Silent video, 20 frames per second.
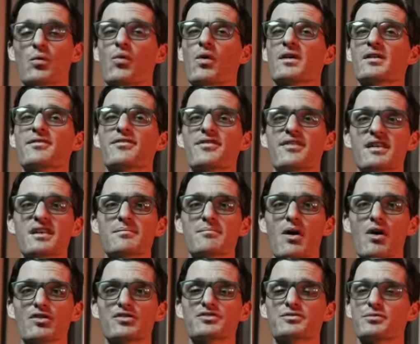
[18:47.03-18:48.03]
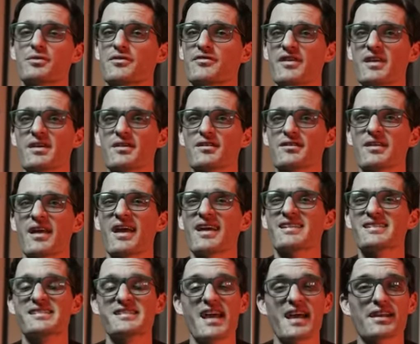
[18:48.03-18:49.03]
one of the most revered
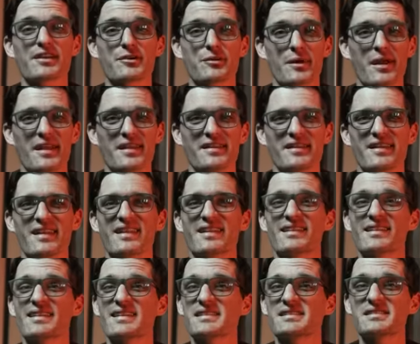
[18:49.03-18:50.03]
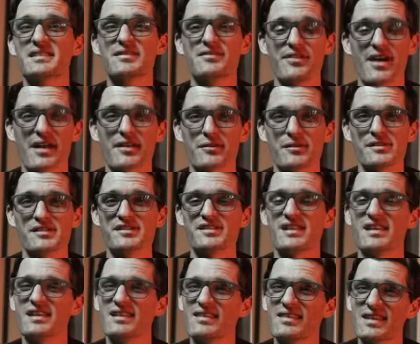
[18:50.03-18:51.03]
and decorated enlisted veterans
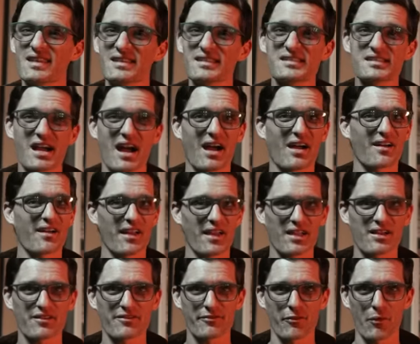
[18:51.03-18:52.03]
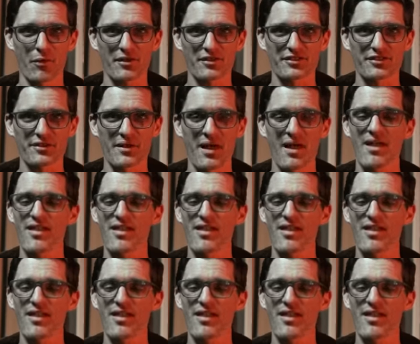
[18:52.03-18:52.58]
in the entire Air Force.